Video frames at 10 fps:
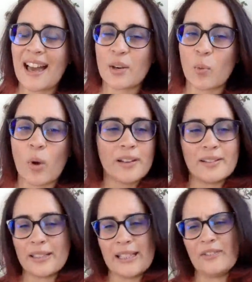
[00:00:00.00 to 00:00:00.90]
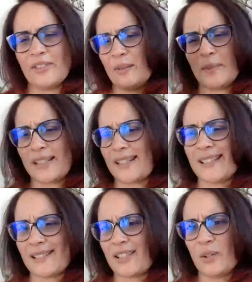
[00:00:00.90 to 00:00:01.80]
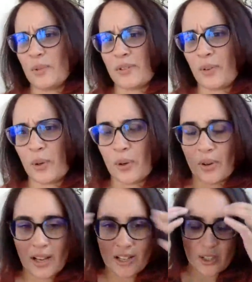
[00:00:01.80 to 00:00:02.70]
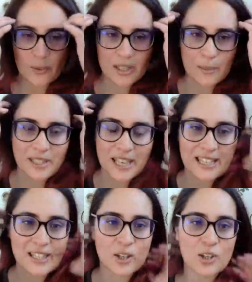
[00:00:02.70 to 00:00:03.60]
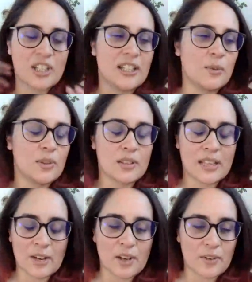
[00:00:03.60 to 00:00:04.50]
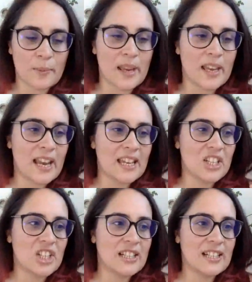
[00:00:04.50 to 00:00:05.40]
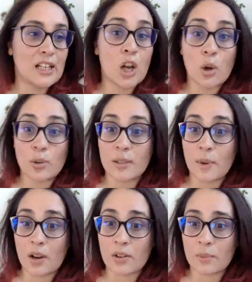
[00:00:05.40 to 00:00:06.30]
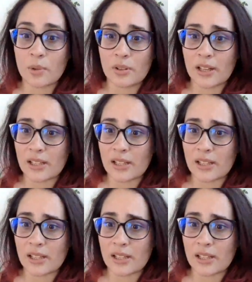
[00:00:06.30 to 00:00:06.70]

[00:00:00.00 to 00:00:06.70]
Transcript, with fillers: And one evening, because she was four and she was upset, so she was getting ready for bed and she closed the bathroom door.